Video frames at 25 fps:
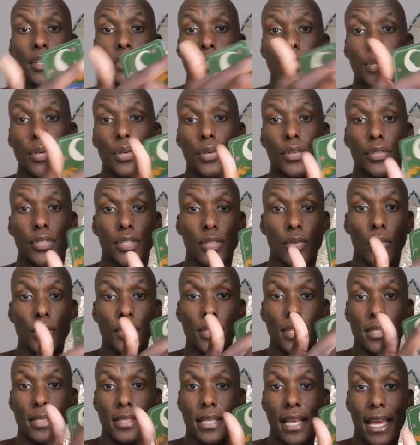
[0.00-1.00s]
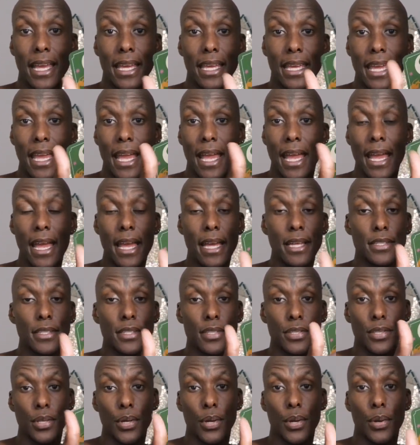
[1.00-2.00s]
So Source is saying, yes,
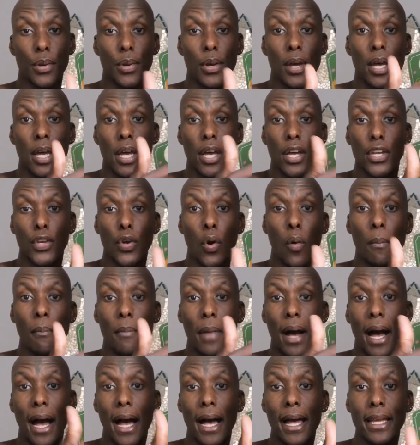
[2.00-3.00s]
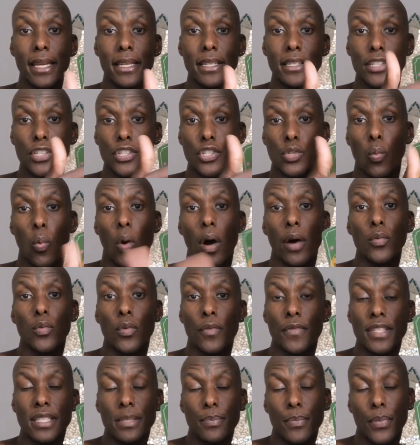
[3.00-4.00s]
so your mind is
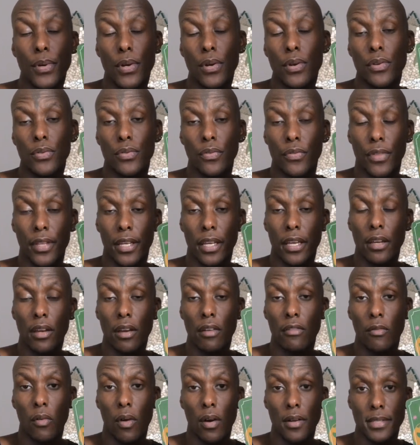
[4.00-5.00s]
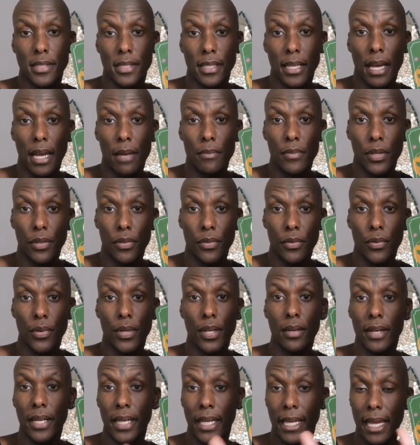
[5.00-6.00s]
one with spirit, with the King of Wands coming through here.